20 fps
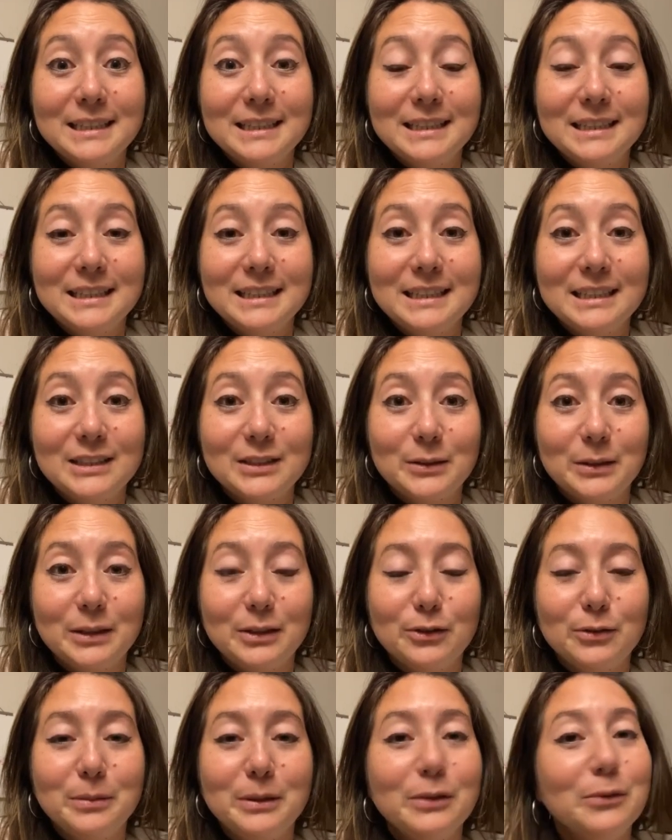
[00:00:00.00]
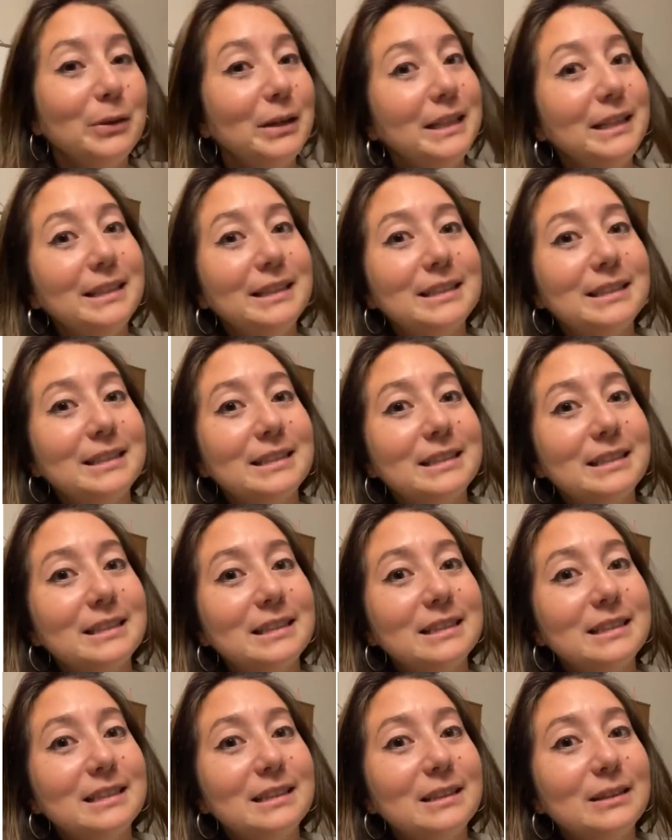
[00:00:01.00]
it's going to be great
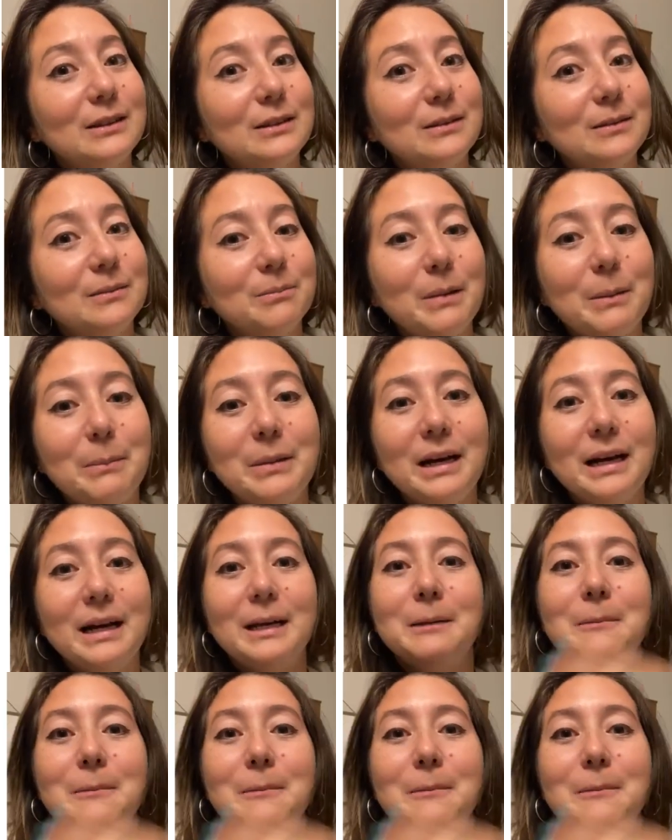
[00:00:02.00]
bye bye